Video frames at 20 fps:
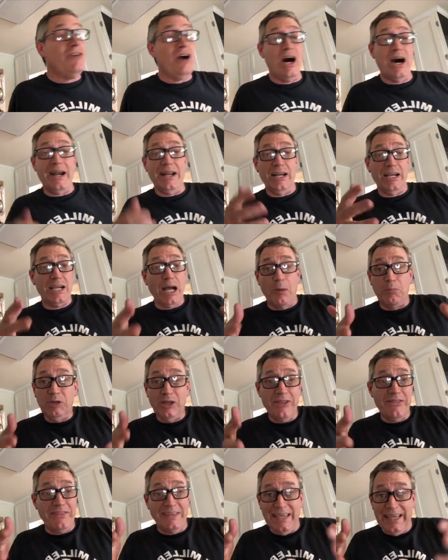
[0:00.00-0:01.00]
au vin and a
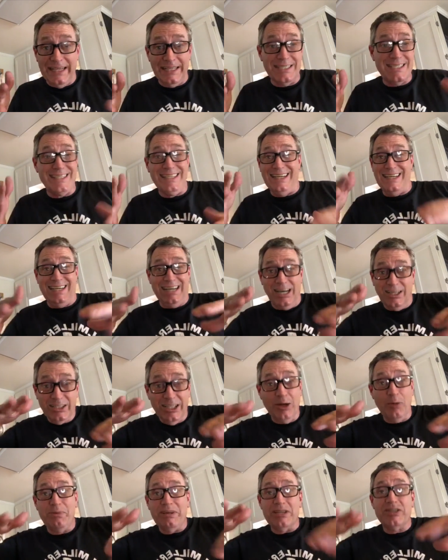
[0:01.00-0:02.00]
couple of things, a
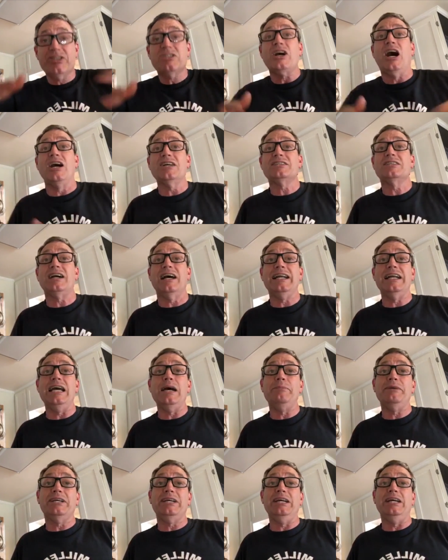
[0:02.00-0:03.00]
little bit of sauce
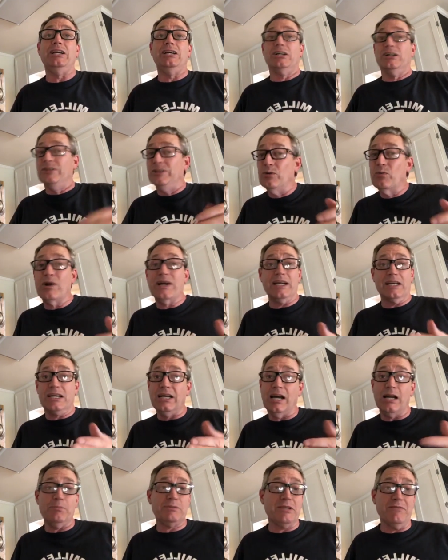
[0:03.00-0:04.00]
dynamic here, and then we're gonna
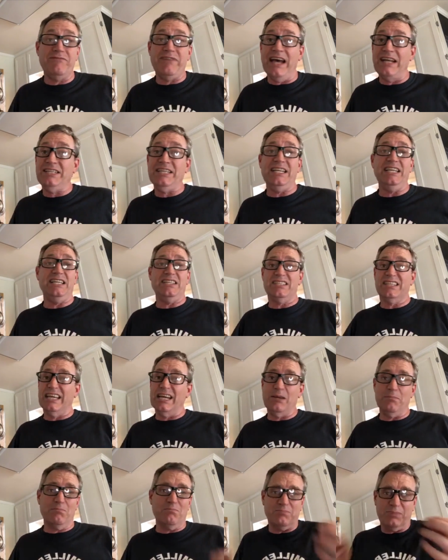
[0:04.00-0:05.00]
cut up some veggies,
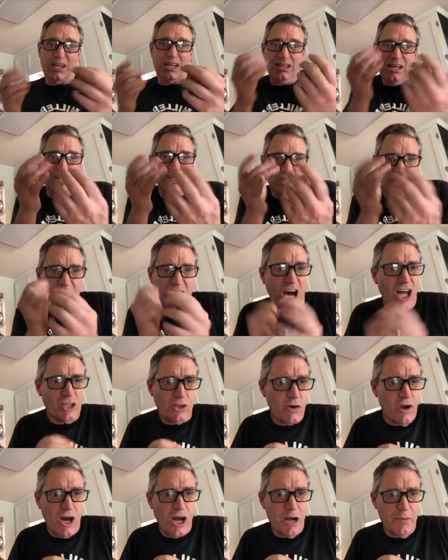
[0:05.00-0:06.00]
get them a little
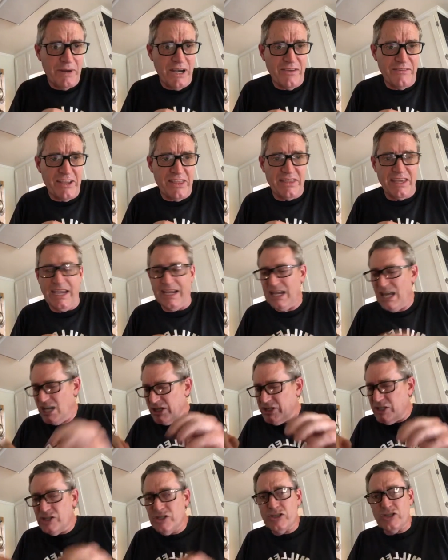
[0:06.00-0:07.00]
color on them and everything
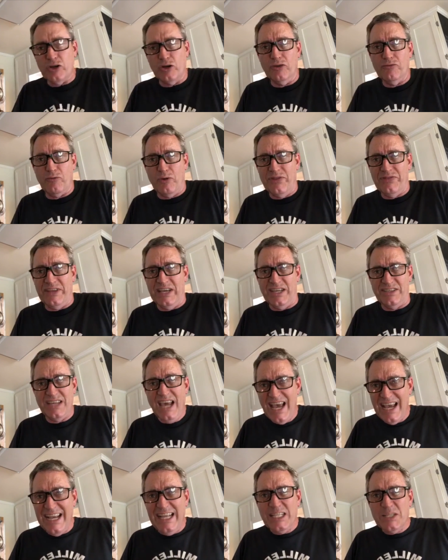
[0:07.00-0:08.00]
to serve with
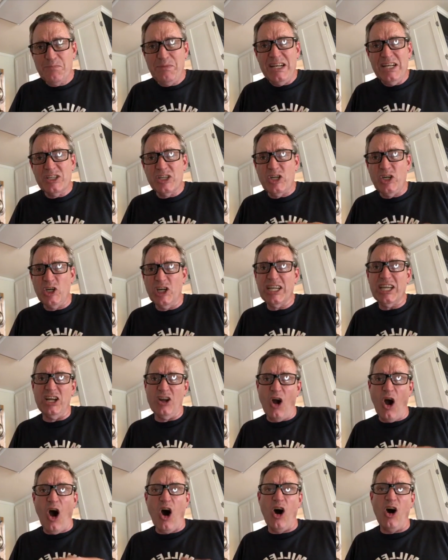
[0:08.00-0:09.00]
this. It's been
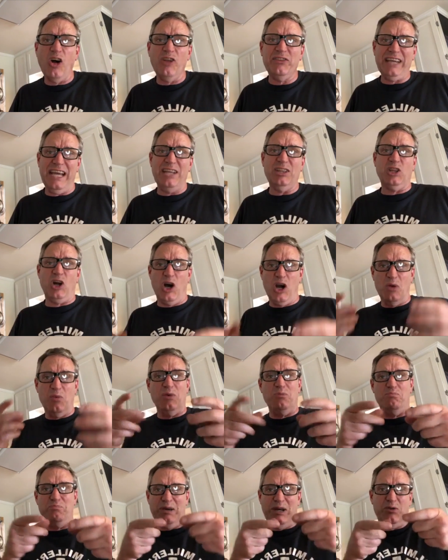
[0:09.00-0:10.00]
cooking all day long
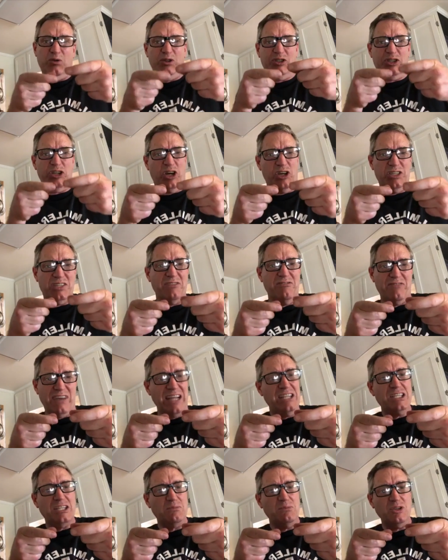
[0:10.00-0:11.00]
with big old chunks of
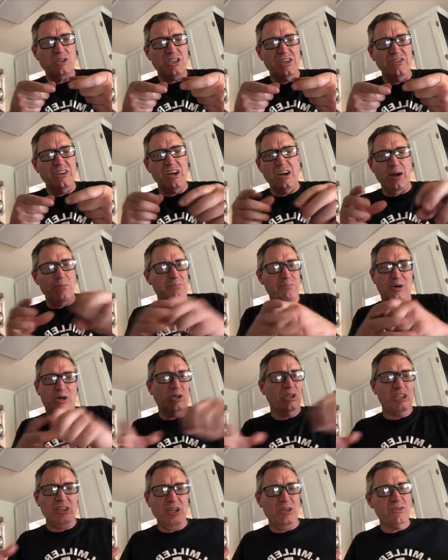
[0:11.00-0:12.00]
vegetables in there. I'm
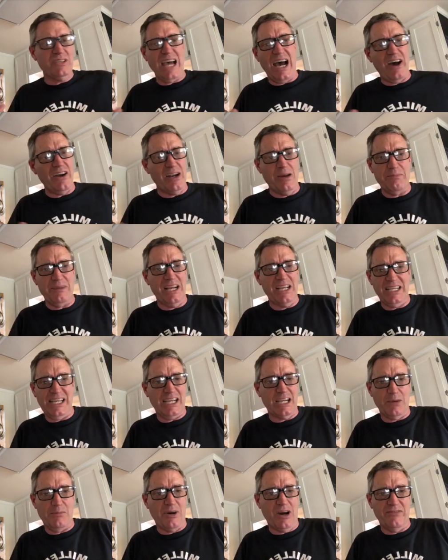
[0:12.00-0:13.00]
pulling those out and I'm gonna
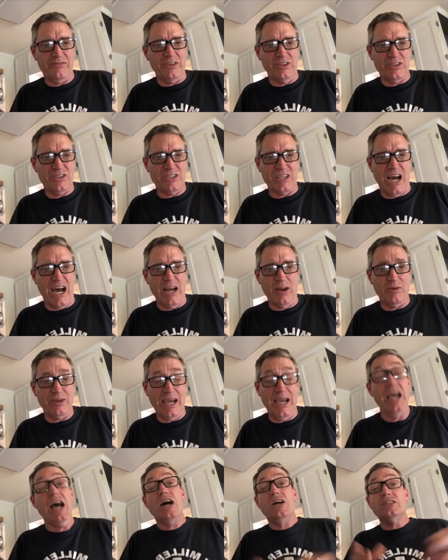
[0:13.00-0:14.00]
kick them off to the side,
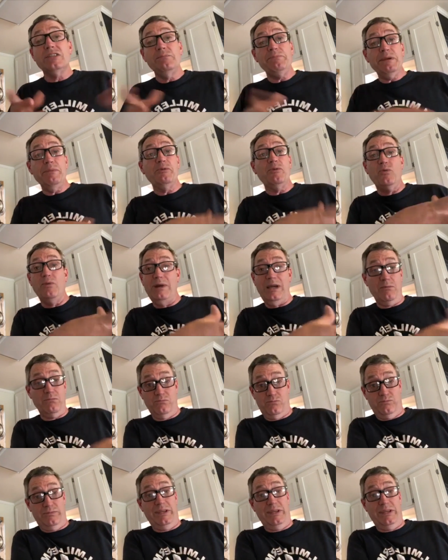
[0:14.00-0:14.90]
okay? Some people won't